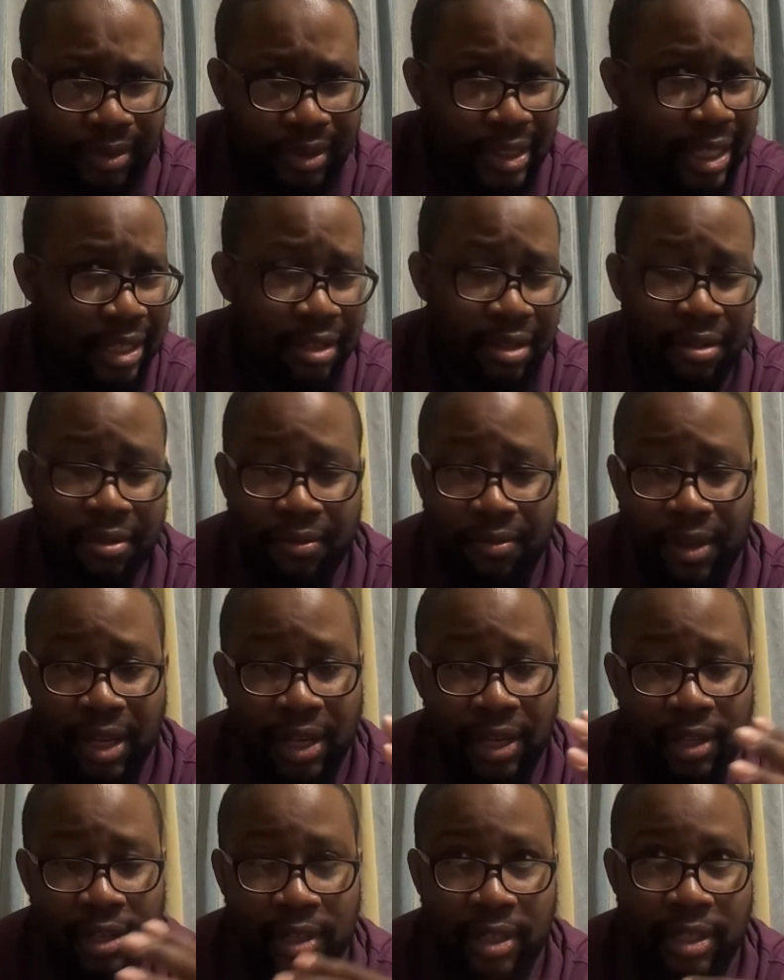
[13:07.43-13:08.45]
Like
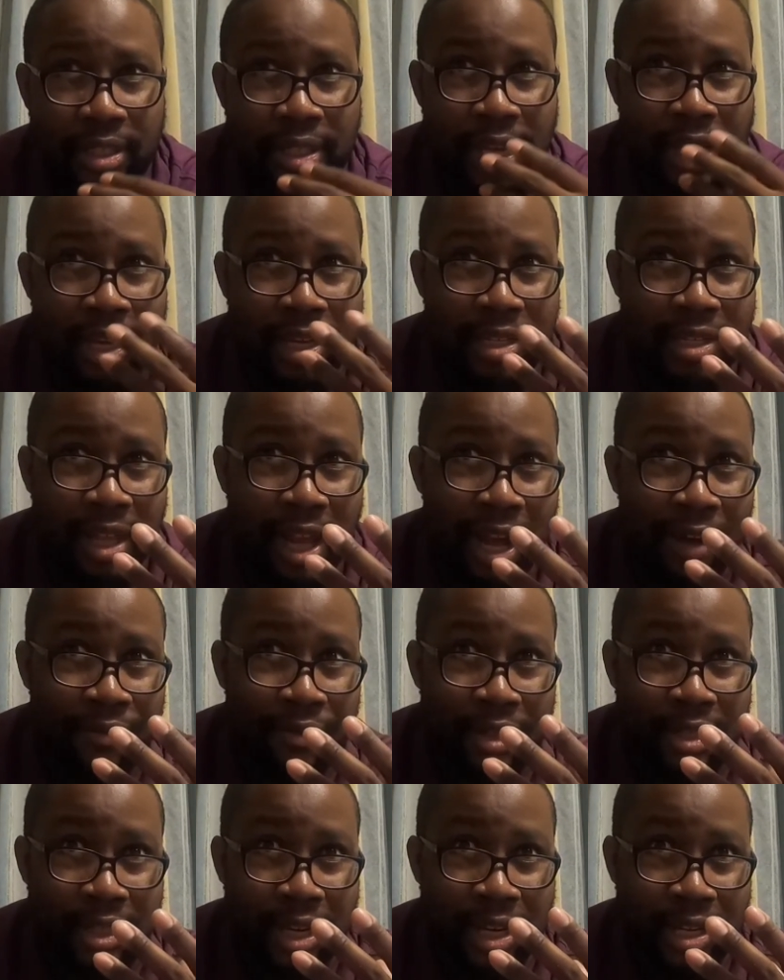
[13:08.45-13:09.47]
the taste, the
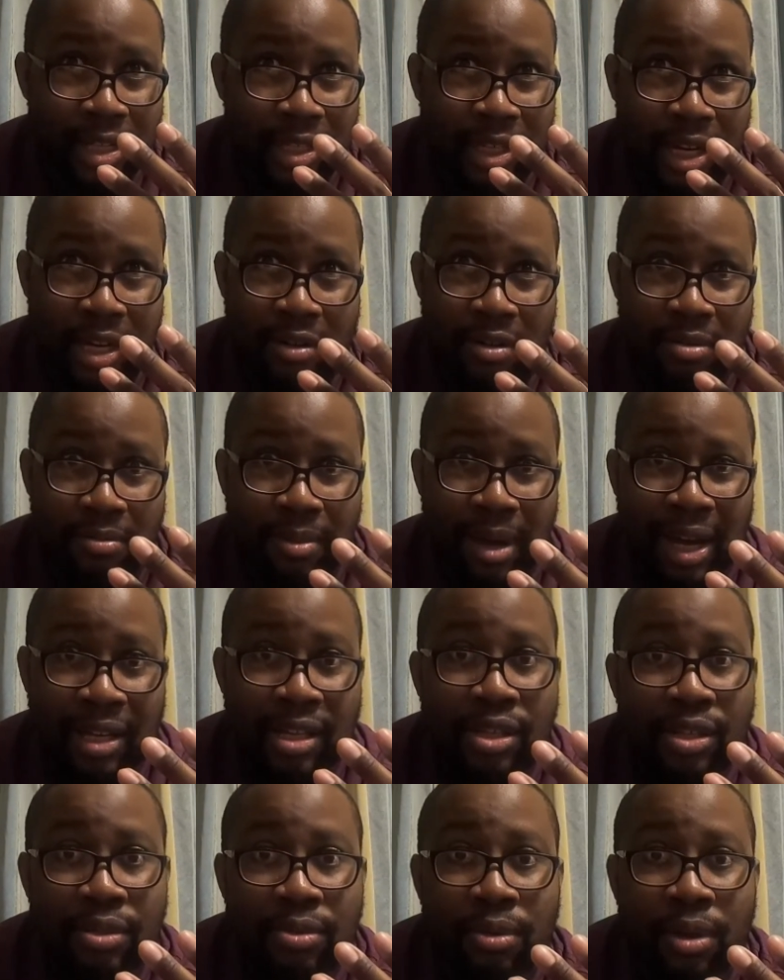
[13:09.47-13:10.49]
aftertaste kind of
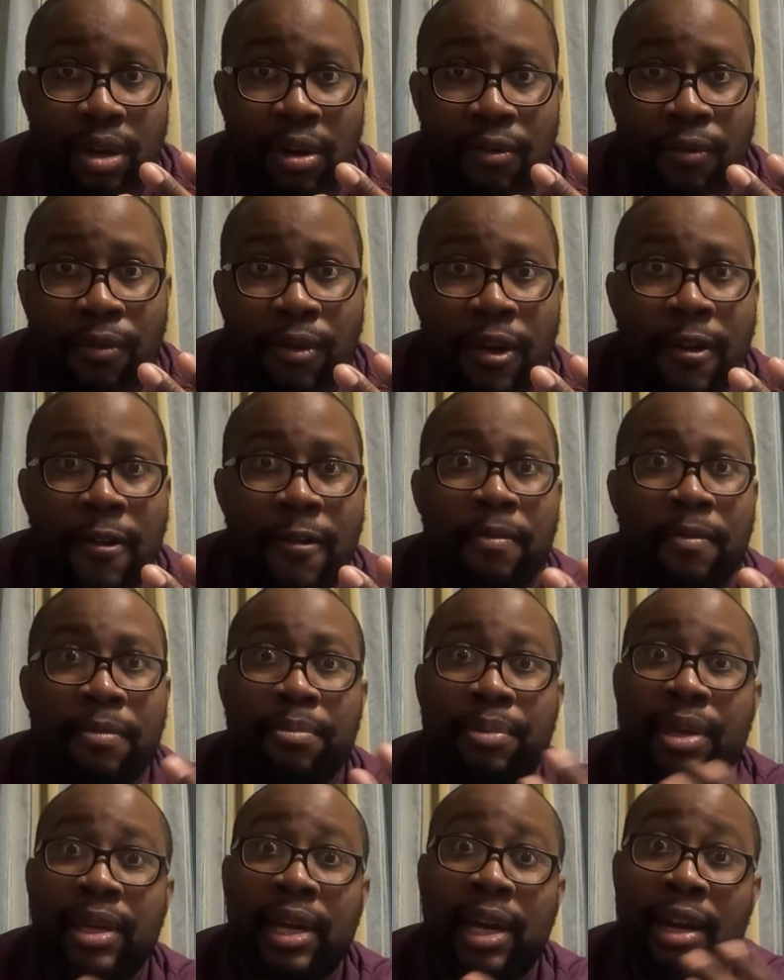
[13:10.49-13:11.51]
reminds you of
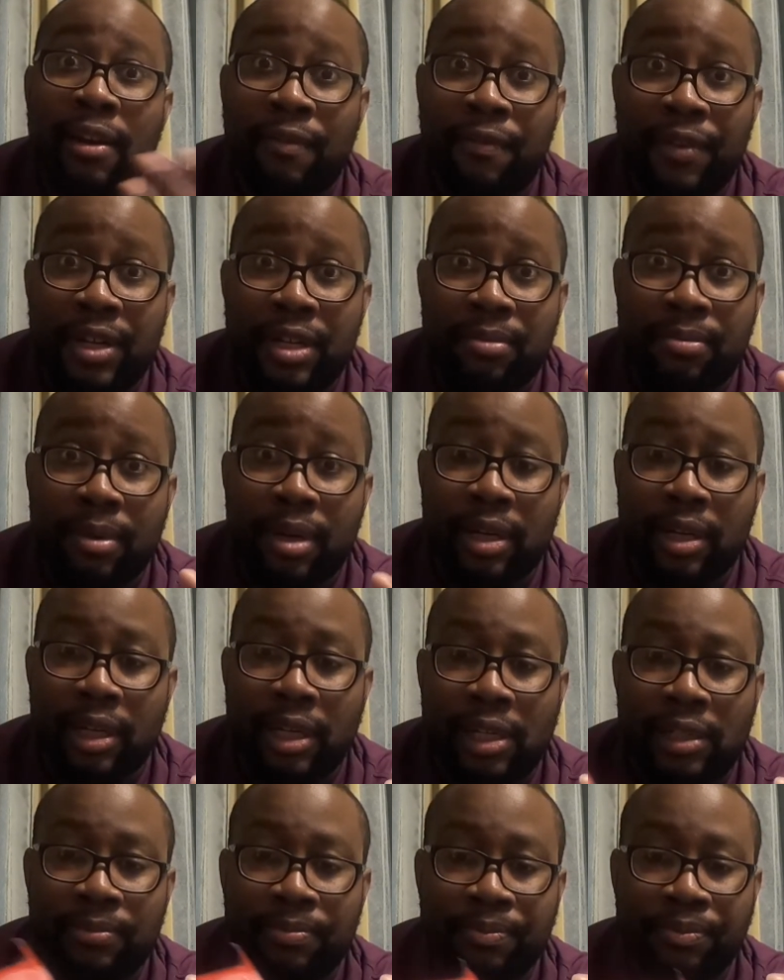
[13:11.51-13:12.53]
being at a fish
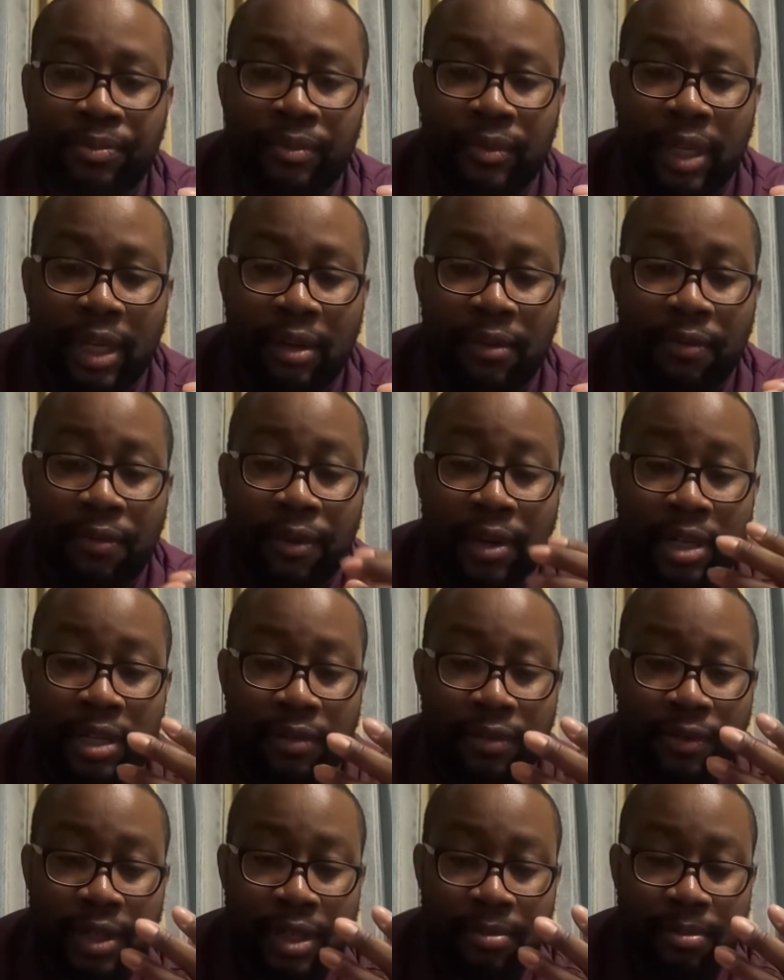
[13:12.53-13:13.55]
market, like a fresh
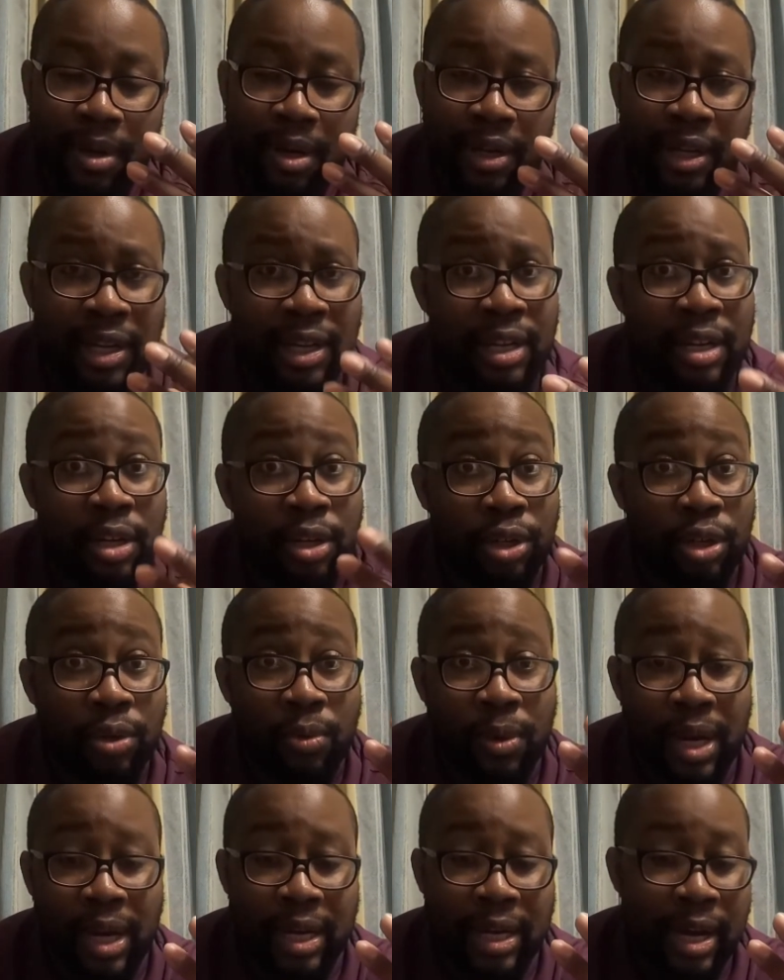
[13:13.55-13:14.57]
fish market, in a good
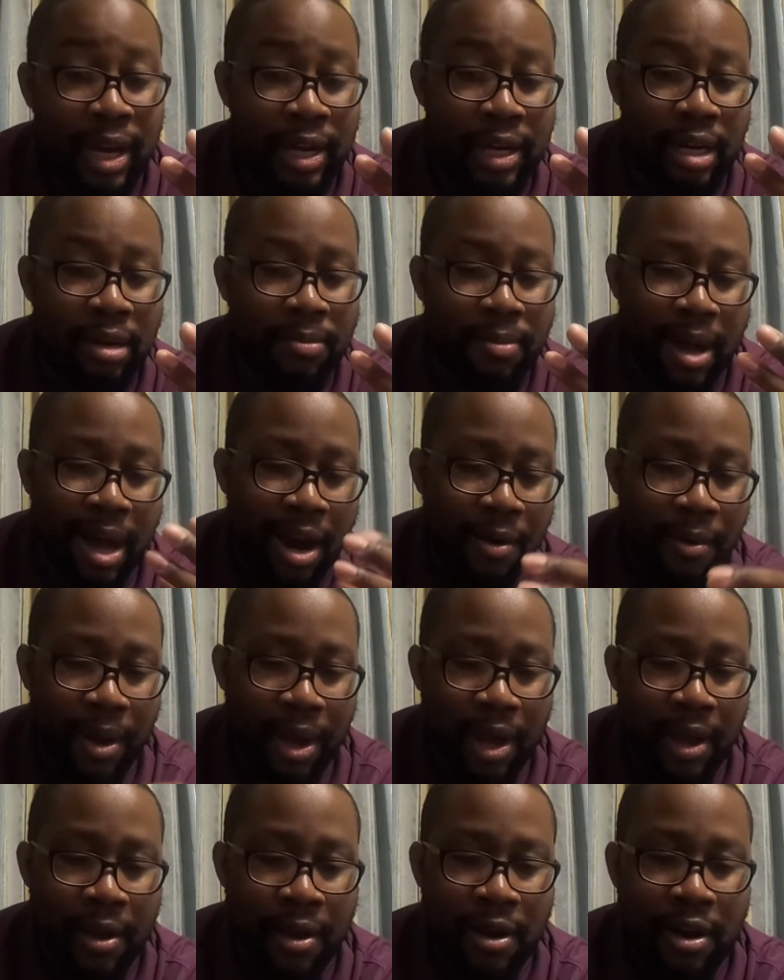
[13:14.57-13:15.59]
way, not in a bad
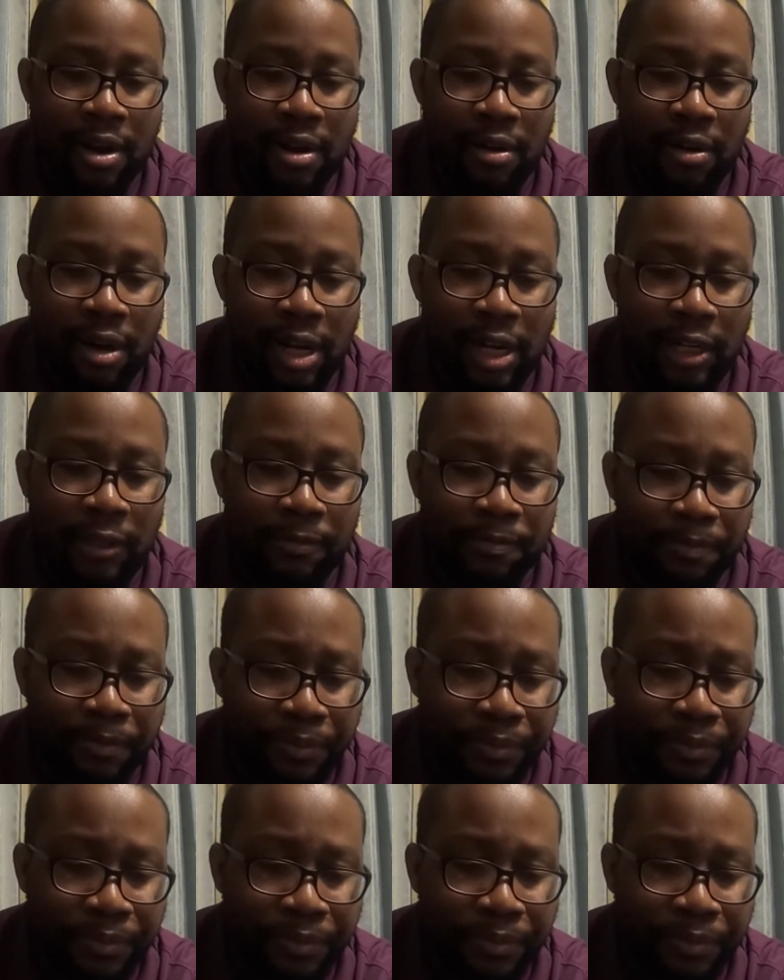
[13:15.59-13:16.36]
way, right?